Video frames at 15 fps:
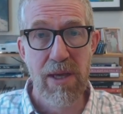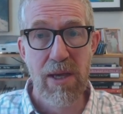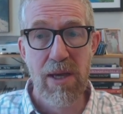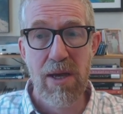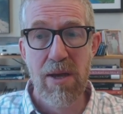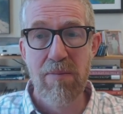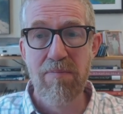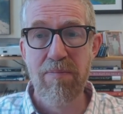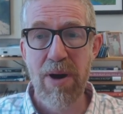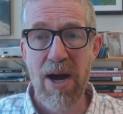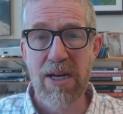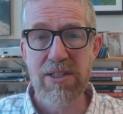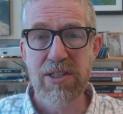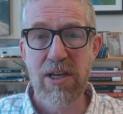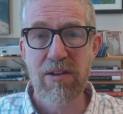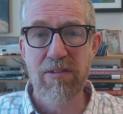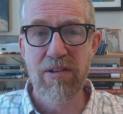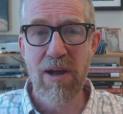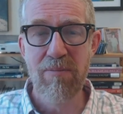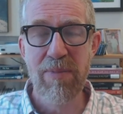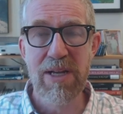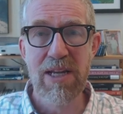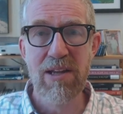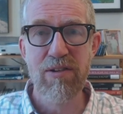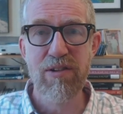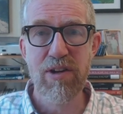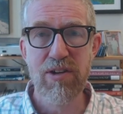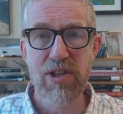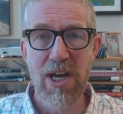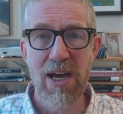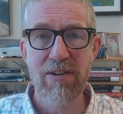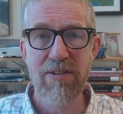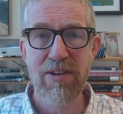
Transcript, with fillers: Imagine that we were all vegetarians,